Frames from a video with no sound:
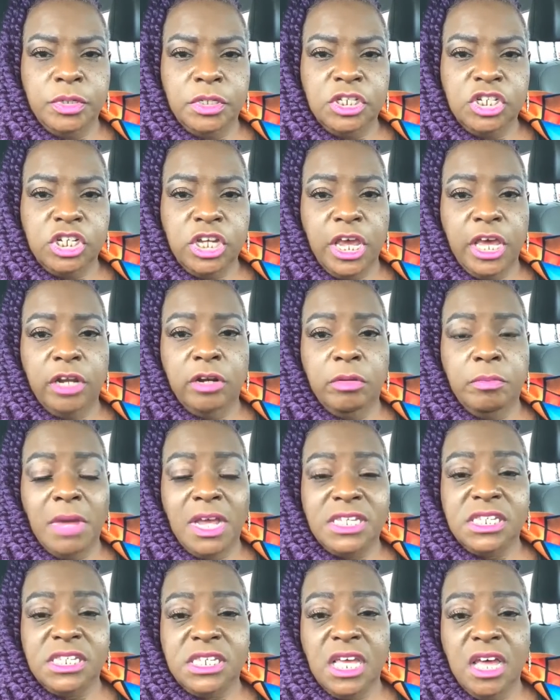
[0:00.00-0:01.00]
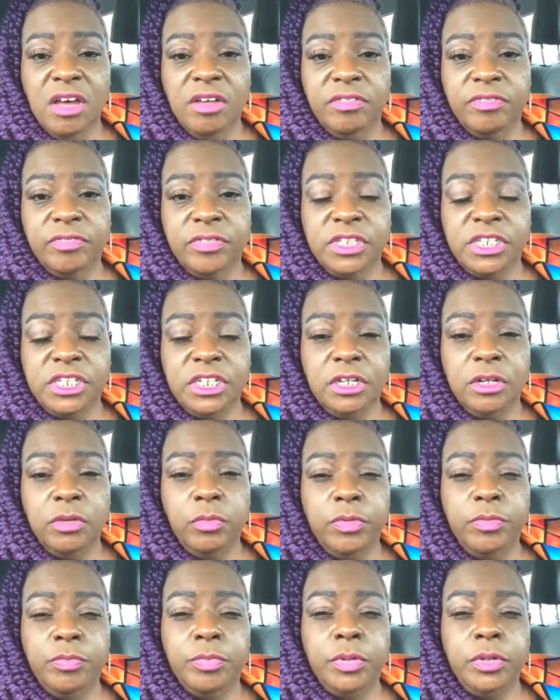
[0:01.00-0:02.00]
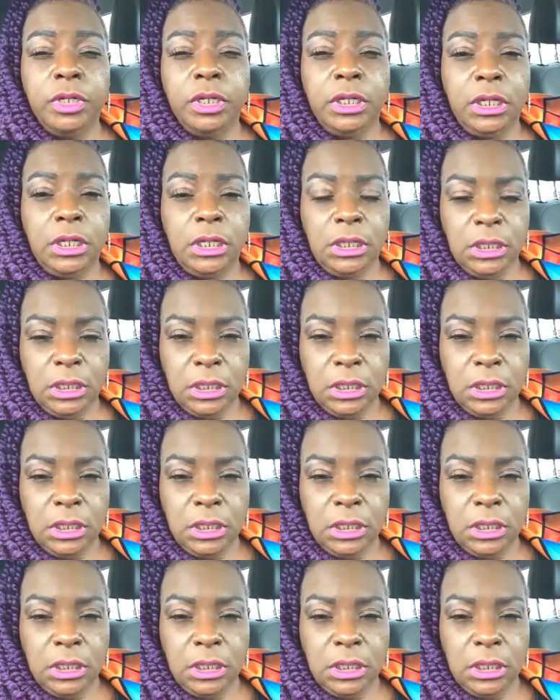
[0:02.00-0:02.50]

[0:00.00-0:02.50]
channel myself dealing with bullying.